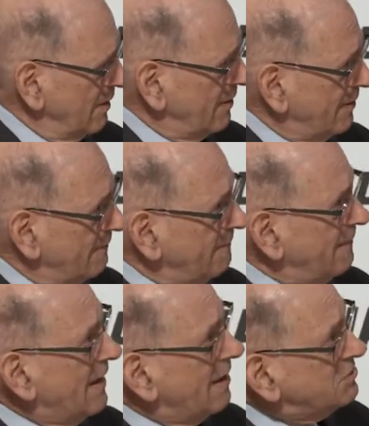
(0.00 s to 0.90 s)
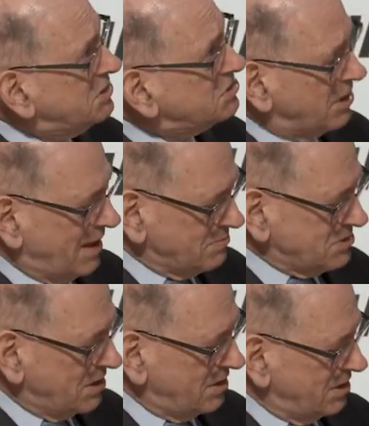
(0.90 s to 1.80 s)
Now, a digital
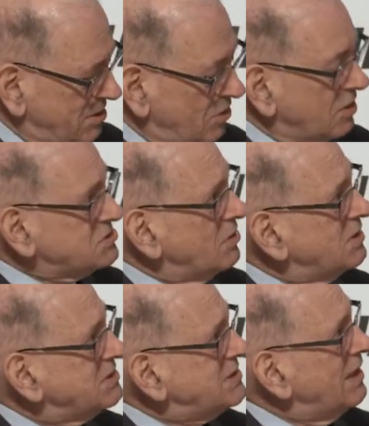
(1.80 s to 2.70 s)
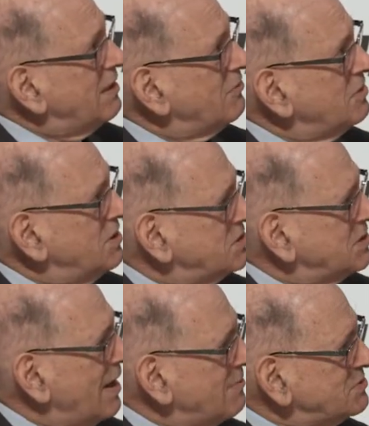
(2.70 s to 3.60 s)
object can also contain other
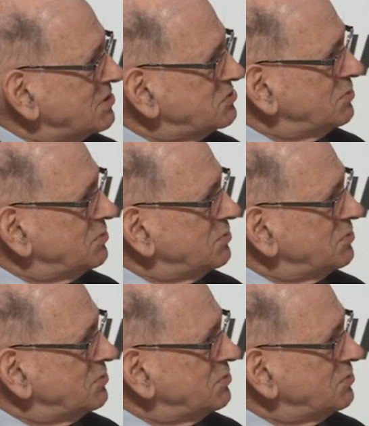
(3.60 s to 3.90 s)
digital objects,